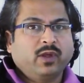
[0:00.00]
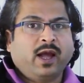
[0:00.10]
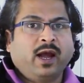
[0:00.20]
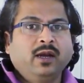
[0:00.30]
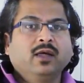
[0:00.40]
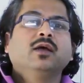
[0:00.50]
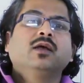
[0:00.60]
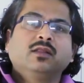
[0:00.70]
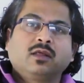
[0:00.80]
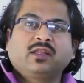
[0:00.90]
and
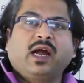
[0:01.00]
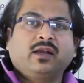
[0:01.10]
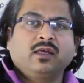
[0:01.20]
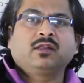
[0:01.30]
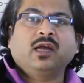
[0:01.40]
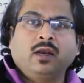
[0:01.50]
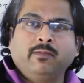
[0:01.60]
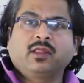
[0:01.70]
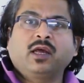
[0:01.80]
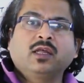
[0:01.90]
the statics,
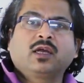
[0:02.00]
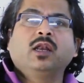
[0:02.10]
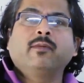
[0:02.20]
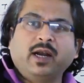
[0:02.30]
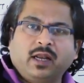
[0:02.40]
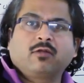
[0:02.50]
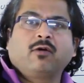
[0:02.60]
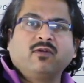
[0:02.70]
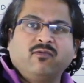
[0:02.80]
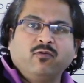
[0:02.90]
dynamics and the kinematics
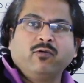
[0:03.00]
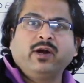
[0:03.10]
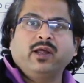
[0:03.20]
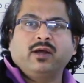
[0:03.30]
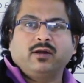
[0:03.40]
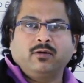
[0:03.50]
of the fluid.